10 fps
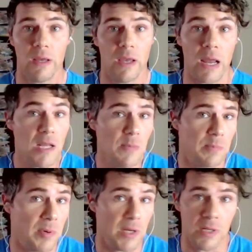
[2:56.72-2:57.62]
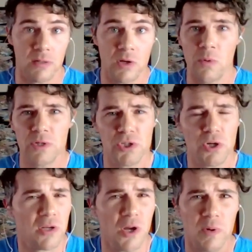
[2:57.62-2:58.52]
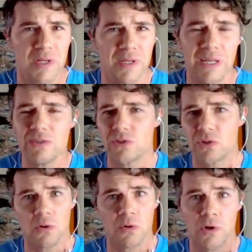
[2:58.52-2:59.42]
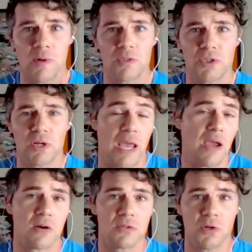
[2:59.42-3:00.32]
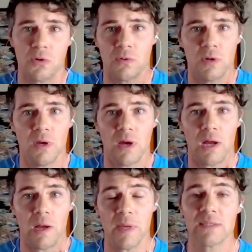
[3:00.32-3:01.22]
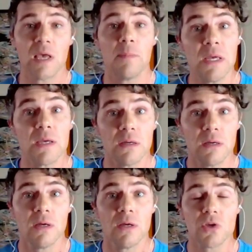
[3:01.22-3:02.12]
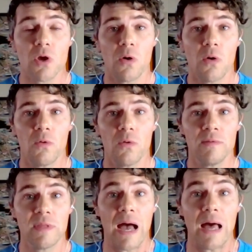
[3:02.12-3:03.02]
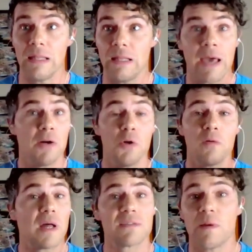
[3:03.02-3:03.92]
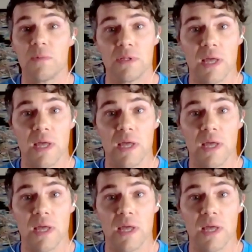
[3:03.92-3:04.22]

anybody. No one should. Yeah. No one needs to, or no one should care to, um, except me. So I, I don't know if that's something